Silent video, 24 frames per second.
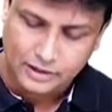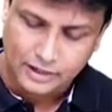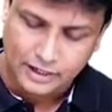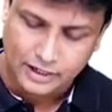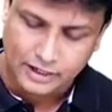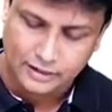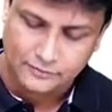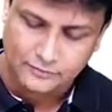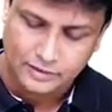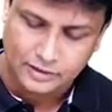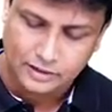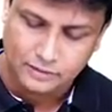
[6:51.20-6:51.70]

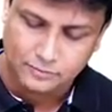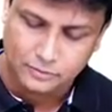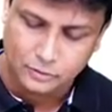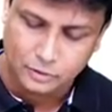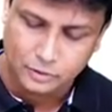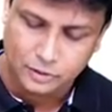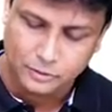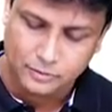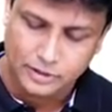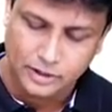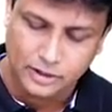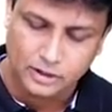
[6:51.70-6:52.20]
And when the
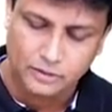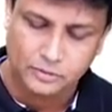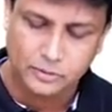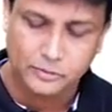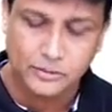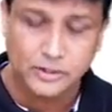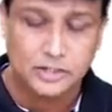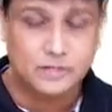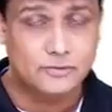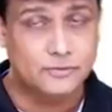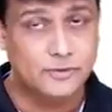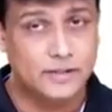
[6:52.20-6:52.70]
pleuroperitoneal
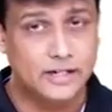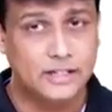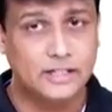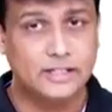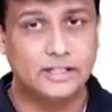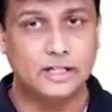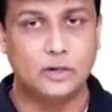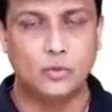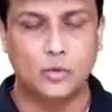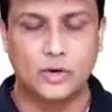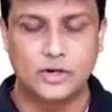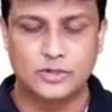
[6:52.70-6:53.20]
membrane is very
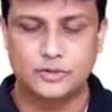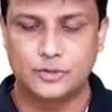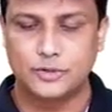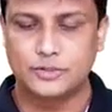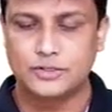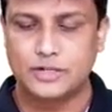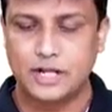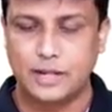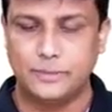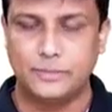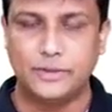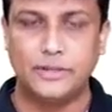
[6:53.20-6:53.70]
thin, what is going
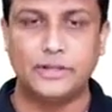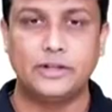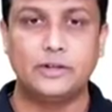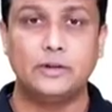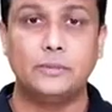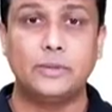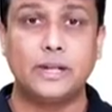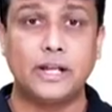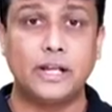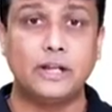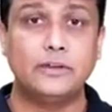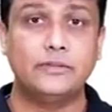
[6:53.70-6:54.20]
to happen? There
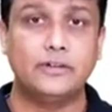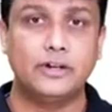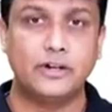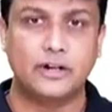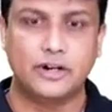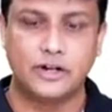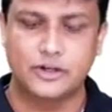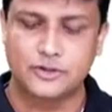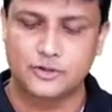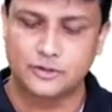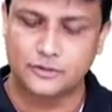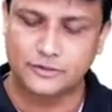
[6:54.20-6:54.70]
will be
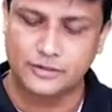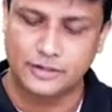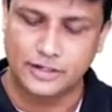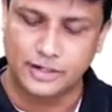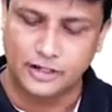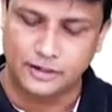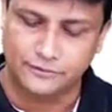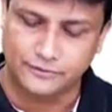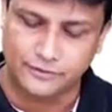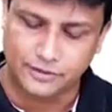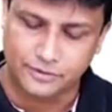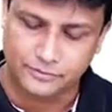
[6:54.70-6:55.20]
evertration of the
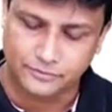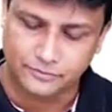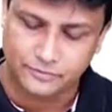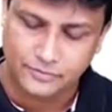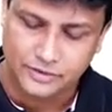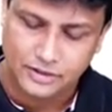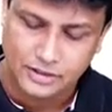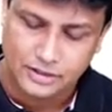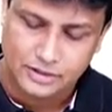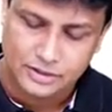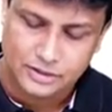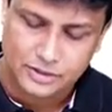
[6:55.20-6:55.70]
diaphragm.
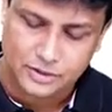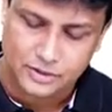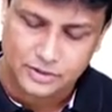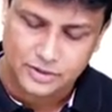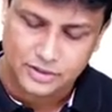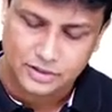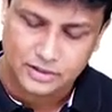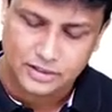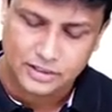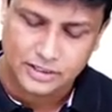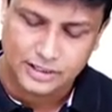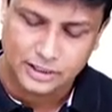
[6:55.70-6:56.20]
So, it
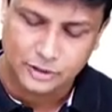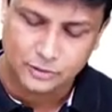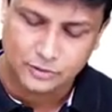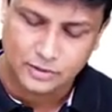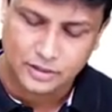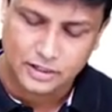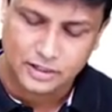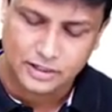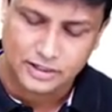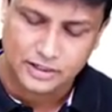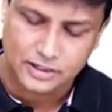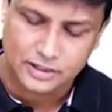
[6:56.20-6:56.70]
will lead to a
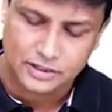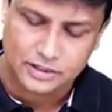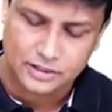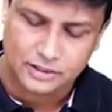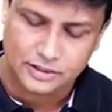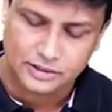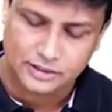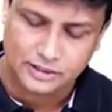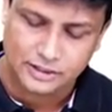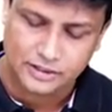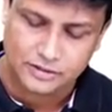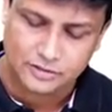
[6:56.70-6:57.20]

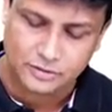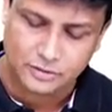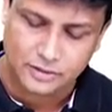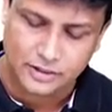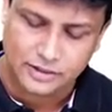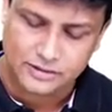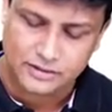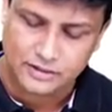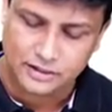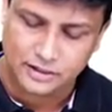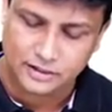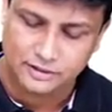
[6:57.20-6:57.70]
condition that is known
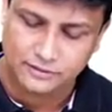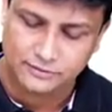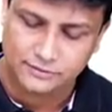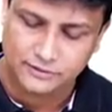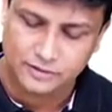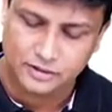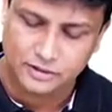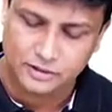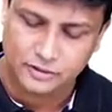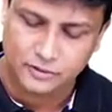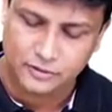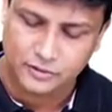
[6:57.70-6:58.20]
as
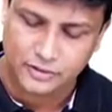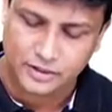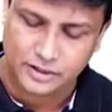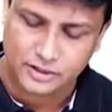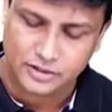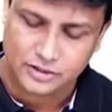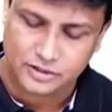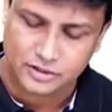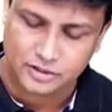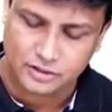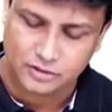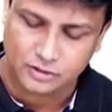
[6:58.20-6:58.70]

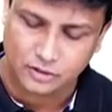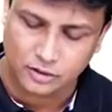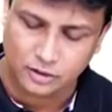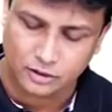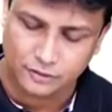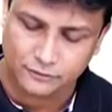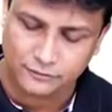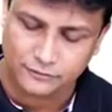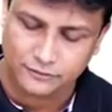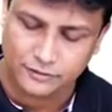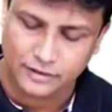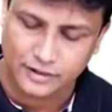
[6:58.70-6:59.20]
evertration
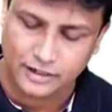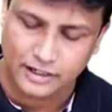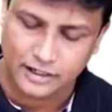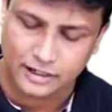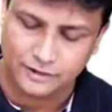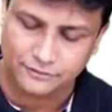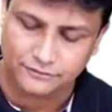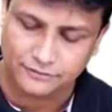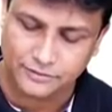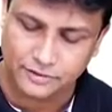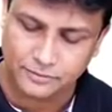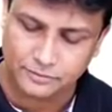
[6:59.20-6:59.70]
of
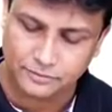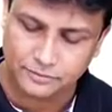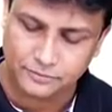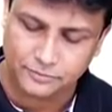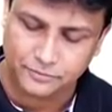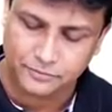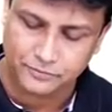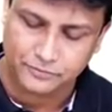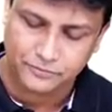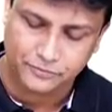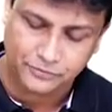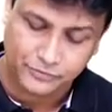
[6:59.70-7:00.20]
diaphragm.
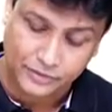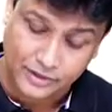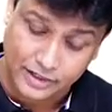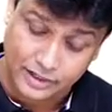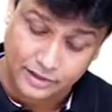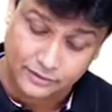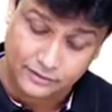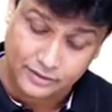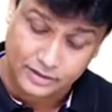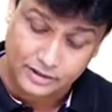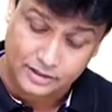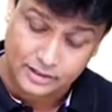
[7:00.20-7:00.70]

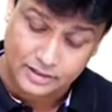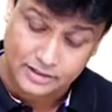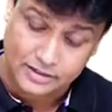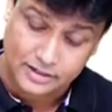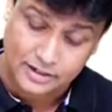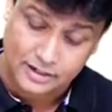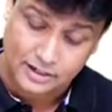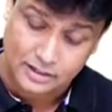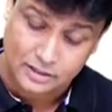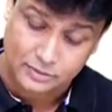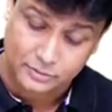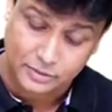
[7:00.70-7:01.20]
Even this
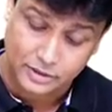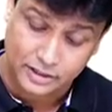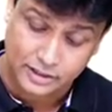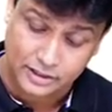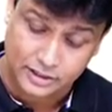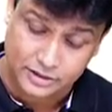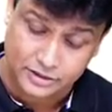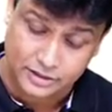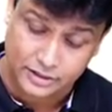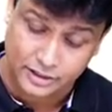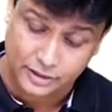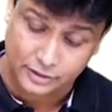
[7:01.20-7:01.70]
has been
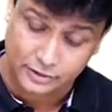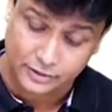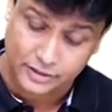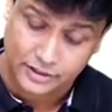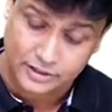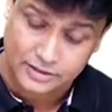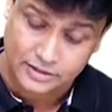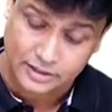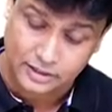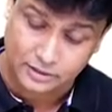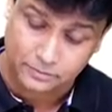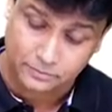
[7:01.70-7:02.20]
tested in your
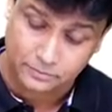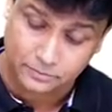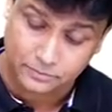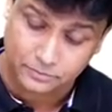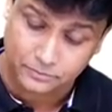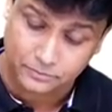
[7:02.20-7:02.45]
exam.